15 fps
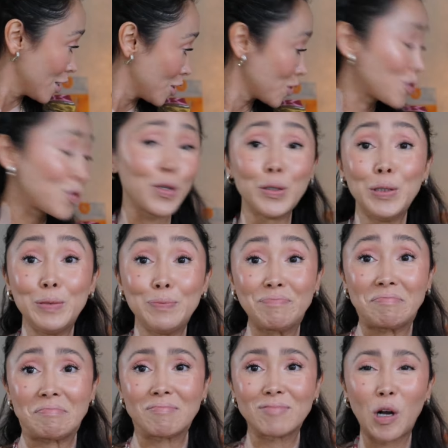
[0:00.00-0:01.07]
So
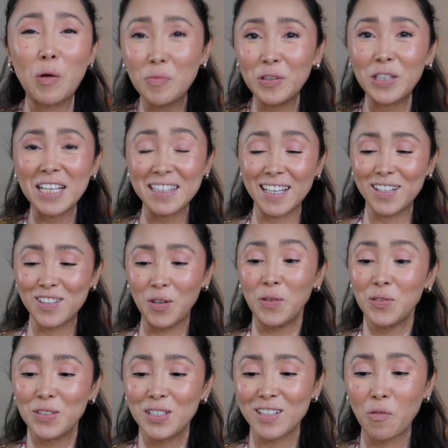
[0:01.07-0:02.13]
hopefully they
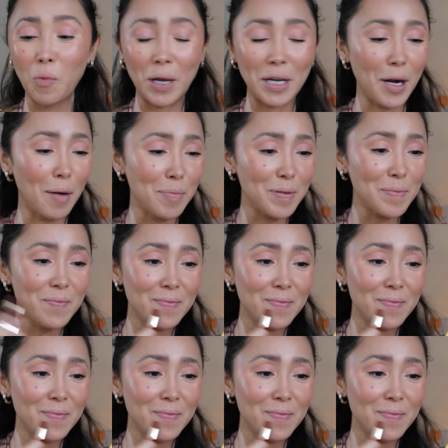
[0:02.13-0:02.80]
don't wake up.